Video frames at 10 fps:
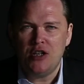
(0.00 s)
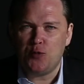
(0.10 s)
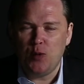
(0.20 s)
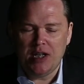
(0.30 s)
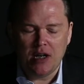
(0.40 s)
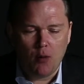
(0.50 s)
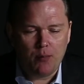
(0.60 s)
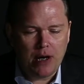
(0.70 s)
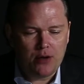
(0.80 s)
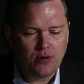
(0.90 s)
sweet and
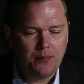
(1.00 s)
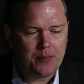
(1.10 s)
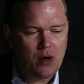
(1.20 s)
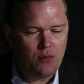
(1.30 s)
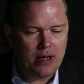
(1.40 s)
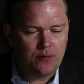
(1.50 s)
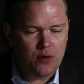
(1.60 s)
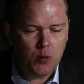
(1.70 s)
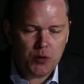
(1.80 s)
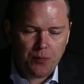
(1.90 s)
opulent red
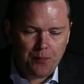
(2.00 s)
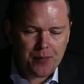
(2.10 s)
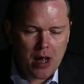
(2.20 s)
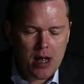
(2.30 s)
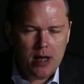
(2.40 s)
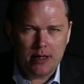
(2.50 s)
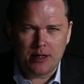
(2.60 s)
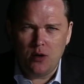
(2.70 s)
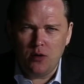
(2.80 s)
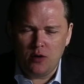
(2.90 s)
fruit. There's
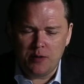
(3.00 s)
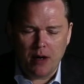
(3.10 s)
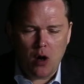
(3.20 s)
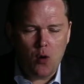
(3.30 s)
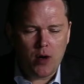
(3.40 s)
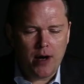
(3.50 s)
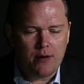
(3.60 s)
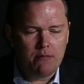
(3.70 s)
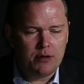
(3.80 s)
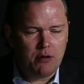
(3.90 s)
no noticeable oak
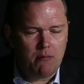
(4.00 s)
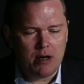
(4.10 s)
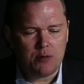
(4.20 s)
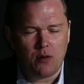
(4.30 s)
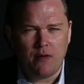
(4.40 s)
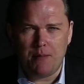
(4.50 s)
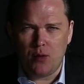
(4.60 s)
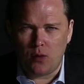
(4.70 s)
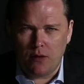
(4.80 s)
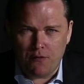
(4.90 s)
here, so much more of a
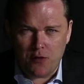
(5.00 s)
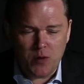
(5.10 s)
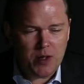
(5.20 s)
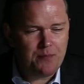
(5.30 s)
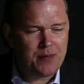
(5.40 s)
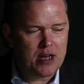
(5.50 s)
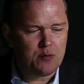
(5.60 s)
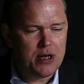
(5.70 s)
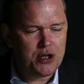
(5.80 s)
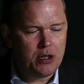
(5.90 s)
pure and fruity
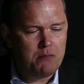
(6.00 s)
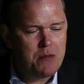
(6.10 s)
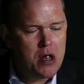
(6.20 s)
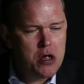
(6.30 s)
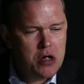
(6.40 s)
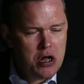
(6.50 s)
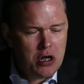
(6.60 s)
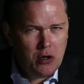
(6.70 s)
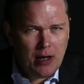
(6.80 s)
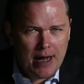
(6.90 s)
expression.
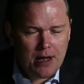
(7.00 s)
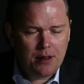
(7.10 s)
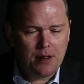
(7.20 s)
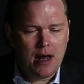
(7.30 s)
Good length,